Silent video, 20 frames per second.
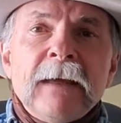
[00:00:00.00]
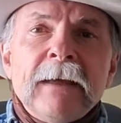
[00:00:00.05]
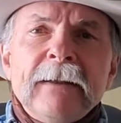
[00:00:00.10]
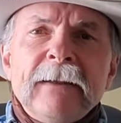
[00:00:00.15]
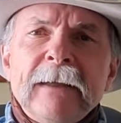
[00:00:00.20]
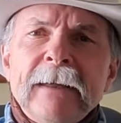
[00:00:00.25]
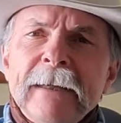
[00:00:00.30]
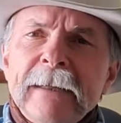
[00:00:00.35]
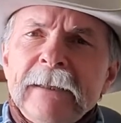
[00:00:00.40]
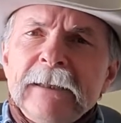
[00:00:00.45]

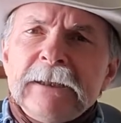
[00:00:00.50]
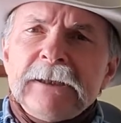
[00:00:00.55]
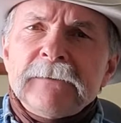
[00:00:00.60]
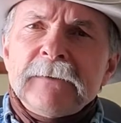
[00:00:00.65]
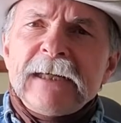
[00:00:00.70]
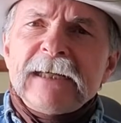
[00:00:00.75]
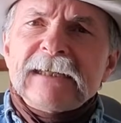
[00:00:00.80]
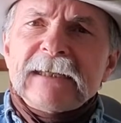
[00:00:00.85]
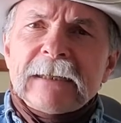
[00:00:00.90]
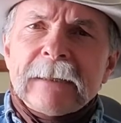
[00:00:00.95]
The
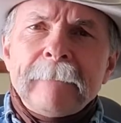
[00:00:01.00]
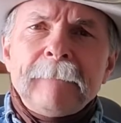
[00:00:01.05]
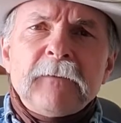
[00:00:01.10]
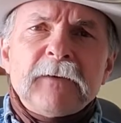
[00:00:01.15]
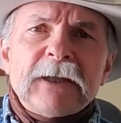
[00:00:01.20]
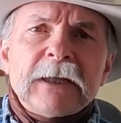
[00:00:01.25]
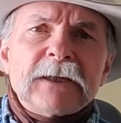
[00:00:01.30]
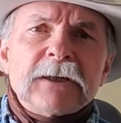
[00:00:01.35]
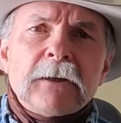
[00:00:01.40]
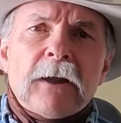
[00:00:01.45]
industry has lived with
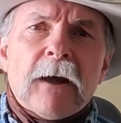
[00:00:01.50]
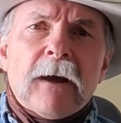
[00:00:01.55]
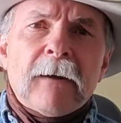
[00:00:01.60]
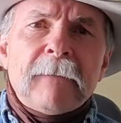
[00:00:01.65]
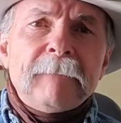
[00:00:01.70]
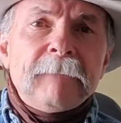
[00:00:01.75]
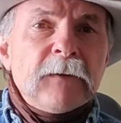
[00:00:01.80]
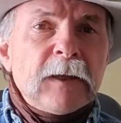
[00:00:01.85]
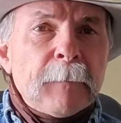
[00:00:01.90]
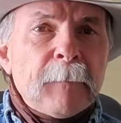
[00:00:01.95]
this law
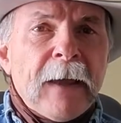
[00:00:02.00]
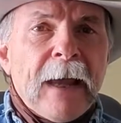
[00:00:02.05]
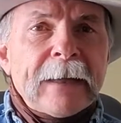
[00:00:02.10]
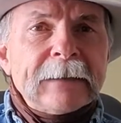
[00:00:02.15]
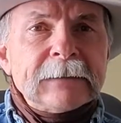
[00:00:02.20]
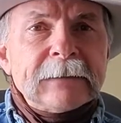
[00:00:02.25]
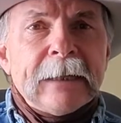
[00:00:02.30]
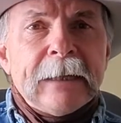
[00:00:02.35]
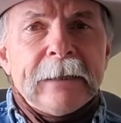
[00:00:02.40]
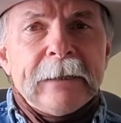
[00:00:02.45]
for the
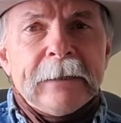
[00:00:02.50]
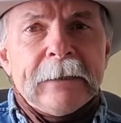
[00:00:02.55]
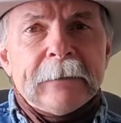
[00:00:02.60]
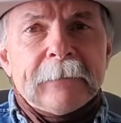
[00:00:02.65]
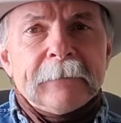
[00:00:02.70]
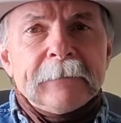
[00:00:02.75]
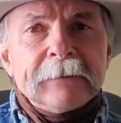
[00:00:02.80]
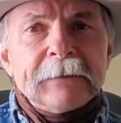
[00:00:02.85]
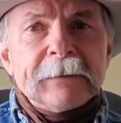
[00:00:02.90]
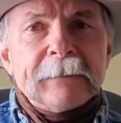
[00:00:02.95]
past 8
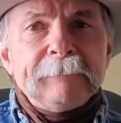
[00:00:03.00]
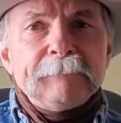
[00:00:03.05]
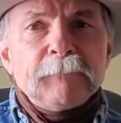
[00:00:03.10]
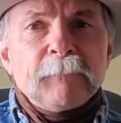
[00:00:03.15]
years.